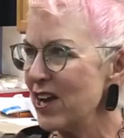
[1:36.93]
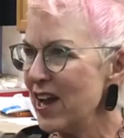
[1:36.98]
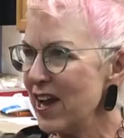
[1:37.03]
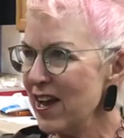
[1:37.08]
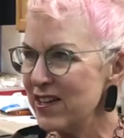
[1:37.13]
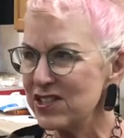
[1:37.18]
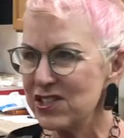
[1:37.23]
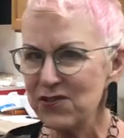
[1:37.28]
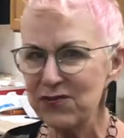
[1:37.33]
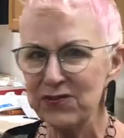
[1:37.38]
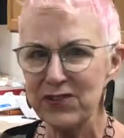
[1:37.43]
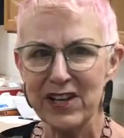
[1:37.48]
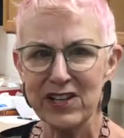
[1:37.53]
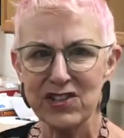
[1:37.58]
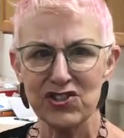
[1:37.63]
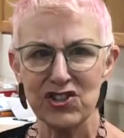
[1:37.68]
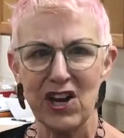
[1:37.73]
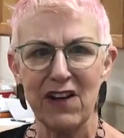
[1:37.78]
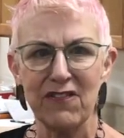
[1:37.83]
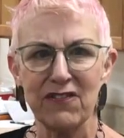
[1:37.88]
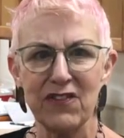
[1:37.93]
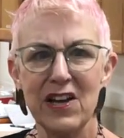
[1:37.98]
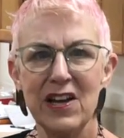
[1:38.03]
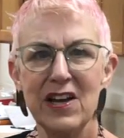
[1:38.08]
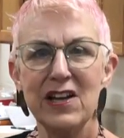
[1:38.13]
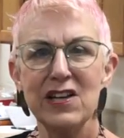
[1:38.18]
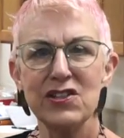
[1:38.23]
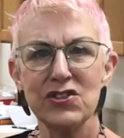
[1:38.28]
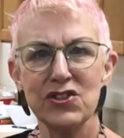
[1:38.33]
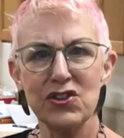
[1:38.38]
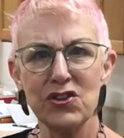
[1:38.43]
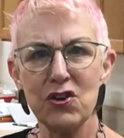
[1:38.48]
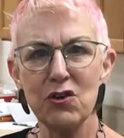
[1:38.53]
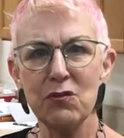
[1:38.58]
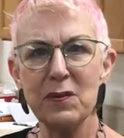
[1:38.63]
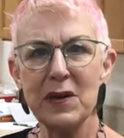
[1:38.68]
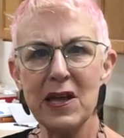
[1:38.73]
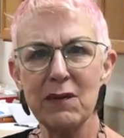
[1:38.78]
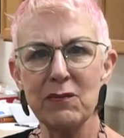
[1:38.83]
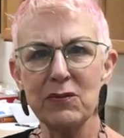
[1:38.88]
has a flex shaft, so you'll
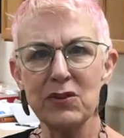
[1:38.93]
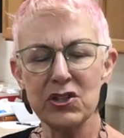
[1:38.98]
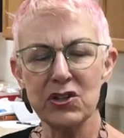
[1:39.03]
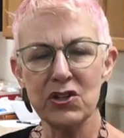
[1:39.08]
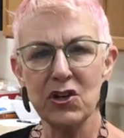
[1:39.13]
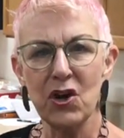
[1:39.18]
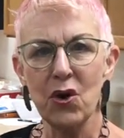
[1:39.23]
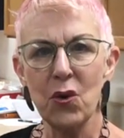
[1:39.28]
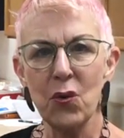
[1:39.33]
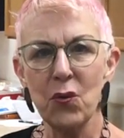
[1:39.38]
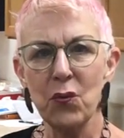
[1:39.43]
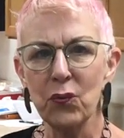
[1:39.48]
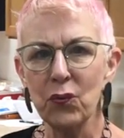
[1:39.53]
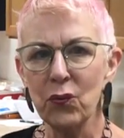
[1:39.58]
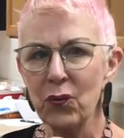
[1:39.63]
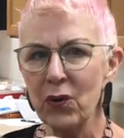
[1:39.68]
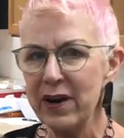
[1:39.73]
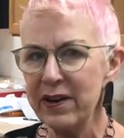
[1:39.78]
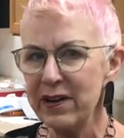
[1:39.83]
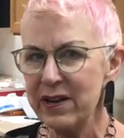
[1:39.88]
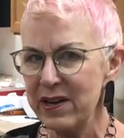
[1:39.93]
be able to go right